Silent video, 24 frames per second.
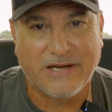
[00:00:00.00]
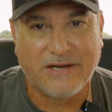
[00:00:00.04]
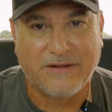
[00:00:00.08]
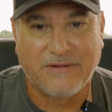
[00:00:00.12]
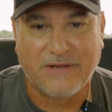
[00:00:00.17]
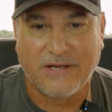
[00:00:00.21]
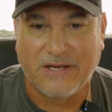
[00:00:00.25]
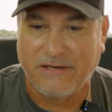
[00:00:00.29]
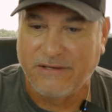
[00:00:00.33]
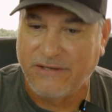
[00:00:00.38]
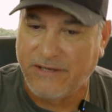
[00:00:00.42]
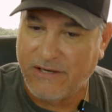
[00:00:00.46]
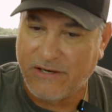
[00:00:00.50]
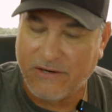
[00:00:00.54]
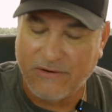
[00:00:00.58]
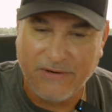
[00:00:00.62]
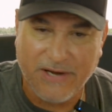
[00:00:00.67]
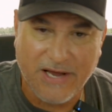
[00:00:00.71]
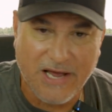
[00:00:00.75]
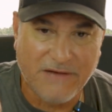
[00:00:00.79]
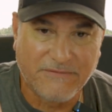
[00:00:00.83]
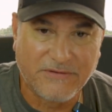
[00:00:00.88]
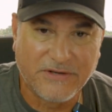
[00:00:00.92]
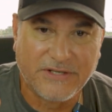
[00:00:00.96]
And then,
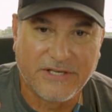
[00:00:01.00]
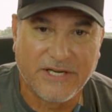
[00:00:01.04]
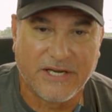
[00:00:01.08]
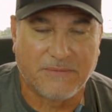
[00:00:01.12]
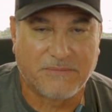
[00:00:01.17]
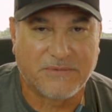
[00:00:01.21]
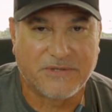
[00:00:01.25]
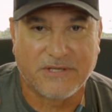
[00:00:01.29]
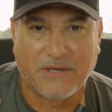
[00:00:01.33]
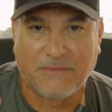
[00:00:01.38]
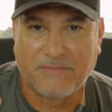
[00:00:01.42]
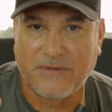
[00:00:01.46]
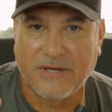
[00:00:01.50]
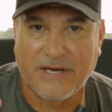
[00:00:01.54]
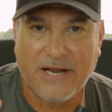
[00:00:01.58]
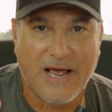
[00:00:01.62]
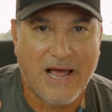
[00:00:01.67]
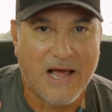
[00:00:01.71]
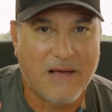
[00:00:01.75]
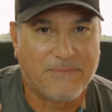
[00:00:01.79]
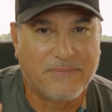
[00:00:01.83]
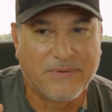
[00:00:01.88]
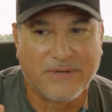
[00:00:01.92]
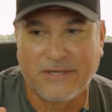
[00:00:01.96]
you have a dip, something
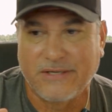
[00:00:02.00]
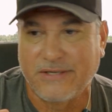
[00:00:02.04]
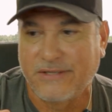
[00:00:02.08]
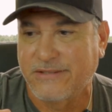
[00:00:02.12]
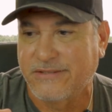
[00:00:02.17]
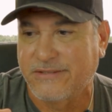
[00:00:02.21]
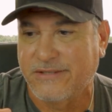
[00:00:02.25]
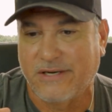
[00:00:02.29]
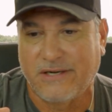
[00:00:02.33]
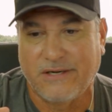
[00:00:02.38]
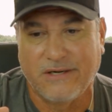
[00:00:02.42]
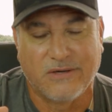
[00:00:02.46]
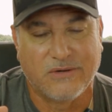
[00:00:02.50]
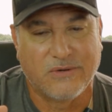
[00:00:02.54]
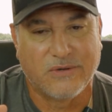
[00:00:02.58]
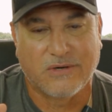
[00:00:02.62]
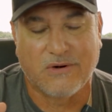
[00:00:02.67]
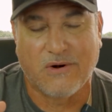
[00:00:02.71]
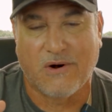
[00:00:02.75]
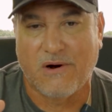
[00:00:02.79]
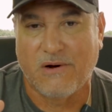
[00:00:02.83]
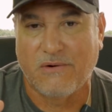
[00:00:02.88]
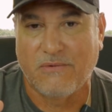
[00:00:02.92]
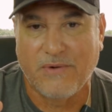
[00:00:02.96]
happens, I don't know, a
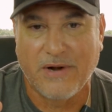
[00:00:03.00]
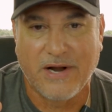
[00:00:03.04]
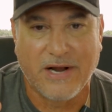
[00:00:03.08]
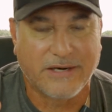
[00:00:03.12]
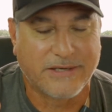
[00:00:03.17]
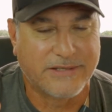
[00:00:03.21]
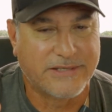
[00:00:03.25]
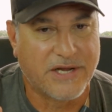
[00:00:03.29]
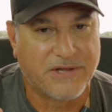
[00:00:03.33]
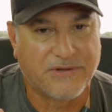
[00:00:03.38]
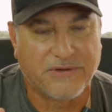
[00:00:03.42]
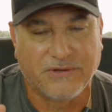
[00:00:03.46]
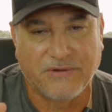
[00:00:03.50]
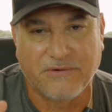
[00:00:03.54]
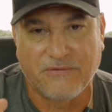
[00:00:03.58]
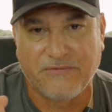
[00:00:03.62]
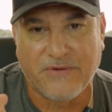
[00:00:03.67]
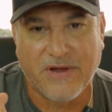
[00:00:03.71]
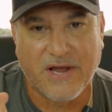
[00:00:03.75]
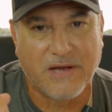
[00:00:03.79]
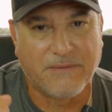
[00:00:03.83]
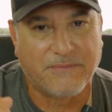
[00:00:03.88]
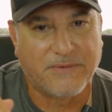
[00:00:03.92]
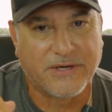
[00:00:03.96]
car wreck, death of the
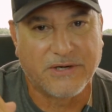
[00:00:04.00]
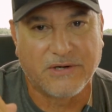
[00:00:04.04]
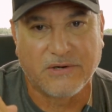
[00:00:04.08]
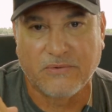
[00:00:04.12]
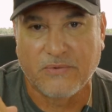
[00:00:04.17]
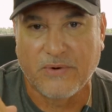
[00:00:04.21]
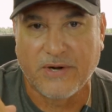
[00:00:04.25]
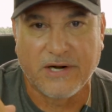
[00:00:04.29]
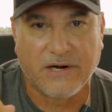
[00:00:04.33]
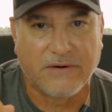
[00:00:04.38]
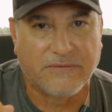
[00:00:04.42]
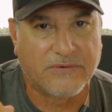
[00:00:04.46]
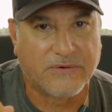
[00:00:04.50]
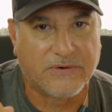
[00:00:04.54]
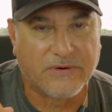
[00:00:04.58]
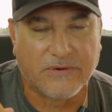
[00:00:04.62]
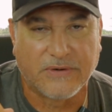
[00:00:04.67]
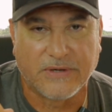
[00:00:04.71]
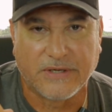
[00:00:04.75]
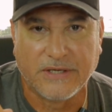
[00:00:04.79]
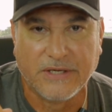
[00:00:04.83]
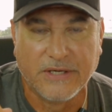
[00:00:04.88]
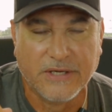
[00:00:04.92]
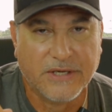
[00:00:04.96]
family or whatever.
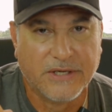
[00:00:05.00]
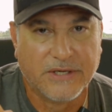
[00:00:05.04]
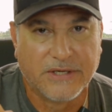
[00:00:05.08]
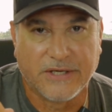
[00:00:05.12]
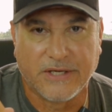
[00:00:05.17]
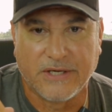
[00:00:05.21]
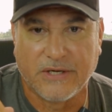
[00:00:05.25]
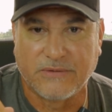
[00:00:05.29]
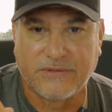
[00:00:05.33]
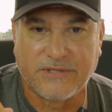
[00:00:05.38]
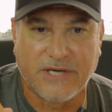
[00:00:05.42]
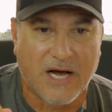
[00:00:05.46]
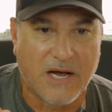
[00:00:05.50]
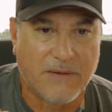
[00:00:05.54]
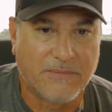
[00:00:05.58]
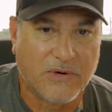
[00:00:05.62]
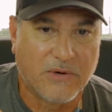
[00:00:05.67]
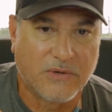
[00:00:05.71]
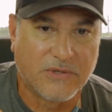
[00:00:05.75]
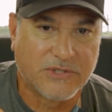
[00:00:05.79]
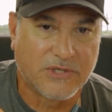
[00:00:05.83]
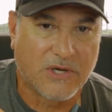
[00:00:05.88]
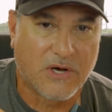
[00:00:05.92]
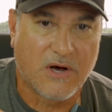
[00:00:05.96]
And, time
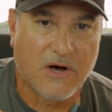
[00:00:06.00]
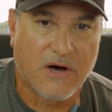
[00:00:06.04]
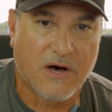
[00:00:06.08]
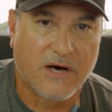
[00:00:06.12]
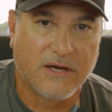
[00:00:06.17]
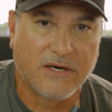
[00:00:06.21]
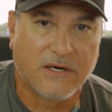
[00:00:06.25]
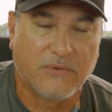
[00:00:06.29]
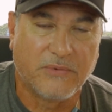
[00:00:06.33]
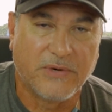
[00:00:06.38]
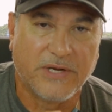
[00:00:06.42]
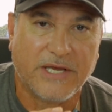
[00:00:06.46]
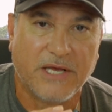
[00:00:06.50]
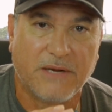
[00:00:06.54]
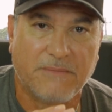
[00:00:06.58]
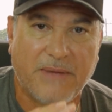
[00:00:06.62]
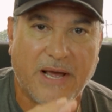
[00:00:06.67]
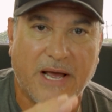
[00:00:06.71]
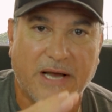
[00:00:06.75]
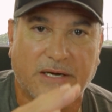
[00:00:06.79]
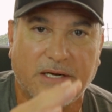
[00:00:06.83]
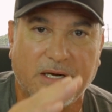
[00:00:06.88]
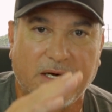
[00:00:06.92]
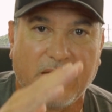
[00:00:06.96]
goes on and we get
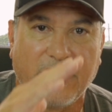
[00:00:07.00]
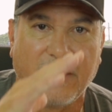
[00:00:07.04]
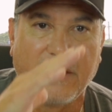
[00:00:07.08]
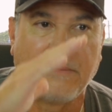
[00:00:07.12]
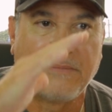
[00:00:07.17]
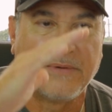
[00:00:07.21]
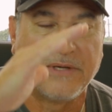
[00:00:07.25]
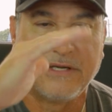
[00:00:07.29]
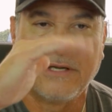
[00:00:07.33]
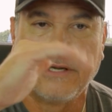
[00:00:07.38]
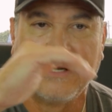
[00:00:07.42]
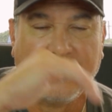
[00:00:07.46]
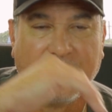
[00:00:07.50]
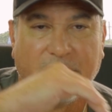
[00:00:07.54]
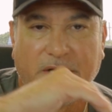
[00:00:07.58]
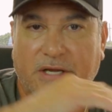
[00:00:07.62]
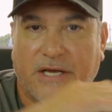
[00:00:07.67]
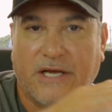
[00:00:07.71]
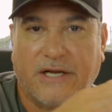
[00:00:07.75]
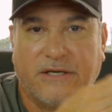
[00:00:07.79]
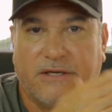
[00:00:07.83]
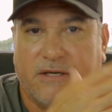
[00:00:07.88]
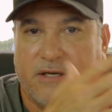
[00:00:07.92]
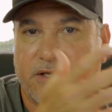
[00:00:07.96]
back up and
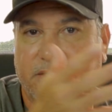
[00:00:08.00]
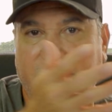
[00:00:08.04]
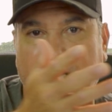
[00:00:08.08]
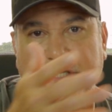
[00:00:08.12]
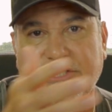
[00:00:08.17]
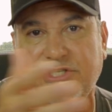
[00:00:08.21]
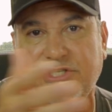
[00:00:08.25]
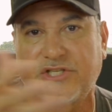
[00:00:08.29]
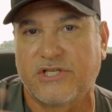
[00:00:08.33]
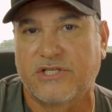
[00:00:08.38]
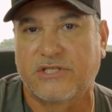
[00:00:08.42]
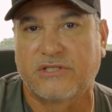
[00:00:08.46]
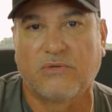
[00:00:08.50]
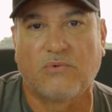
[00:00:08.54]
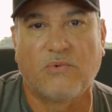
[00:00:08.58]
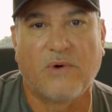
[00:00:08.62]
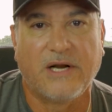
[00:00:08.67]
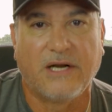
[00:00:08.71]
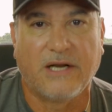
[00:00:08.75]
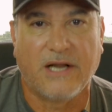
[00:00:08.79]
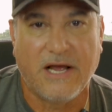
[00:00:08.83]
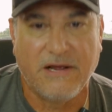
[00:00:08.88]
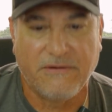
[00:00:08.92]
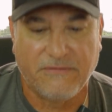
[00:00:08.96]
that's just the way
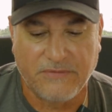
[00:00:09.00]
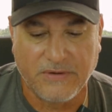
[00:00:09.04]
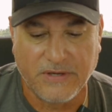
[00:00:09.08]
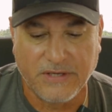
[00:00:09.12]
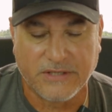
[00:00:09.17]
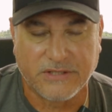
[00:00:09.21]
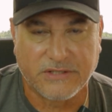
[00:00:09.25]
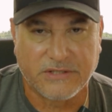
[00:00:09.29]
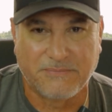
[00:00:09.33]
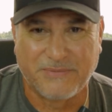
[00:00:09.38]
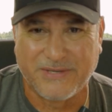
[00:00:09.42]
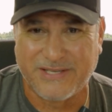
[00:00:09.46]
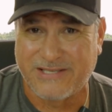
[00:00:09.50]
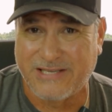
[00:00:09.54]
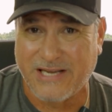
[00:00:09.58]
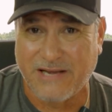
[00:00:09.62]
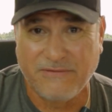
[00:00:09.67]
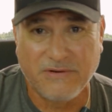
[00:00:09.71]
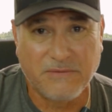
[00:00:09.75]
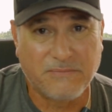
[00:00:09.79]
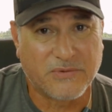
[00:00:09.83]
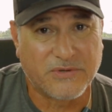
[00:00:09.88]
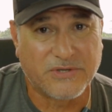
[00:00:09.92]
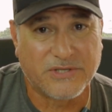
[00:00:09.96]
life is. But
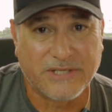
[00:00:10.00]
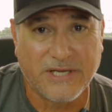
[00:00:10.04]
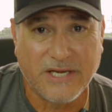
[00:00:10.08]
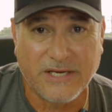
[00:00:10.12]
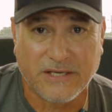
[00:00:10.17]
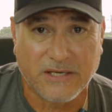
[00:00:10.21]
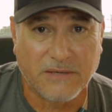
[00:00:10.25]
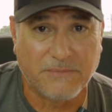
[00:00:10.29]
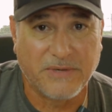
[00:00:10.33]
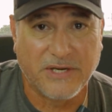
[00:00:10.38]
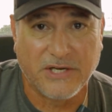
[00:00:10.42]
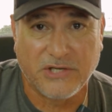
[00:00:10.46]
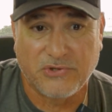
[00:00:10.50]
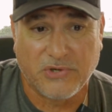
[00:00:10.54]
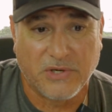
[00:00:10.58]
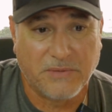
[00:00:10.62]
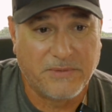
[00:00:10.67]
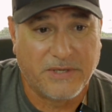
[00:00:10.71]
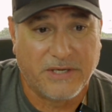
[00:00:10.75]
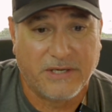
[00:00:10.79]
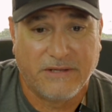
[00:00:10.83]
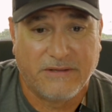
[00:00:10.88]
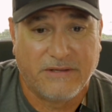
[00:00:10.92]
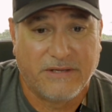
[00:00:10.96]
7% can be
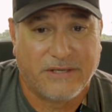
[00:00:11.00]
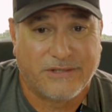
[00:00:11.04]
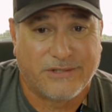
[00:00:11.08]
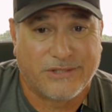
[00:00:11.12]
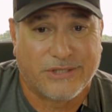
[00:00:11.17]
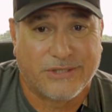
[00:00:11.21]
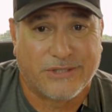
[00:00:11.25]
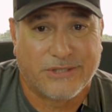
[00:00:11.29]
attributed to it.